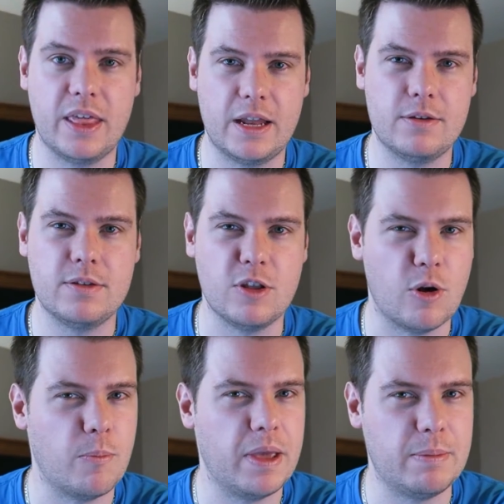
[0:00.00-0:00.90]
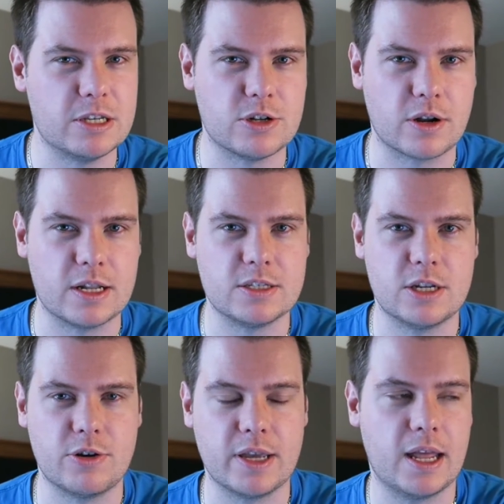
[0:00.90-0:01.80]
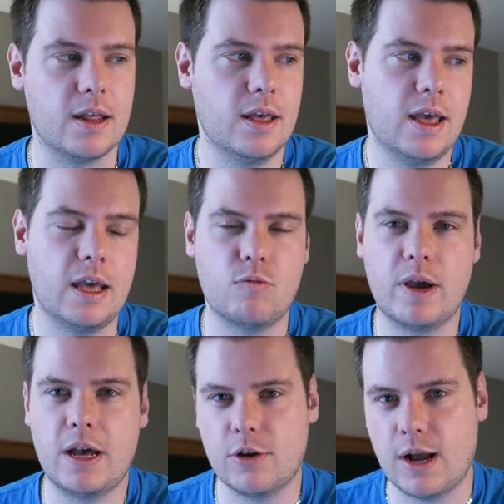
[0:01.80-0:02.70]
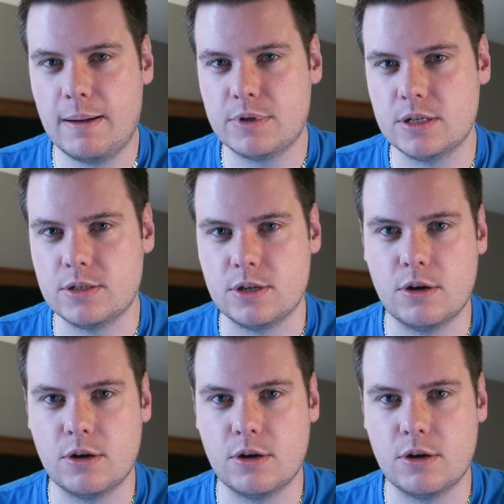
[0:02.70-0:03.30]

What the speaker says: then, you know, maybe start considering it and weigh out your options.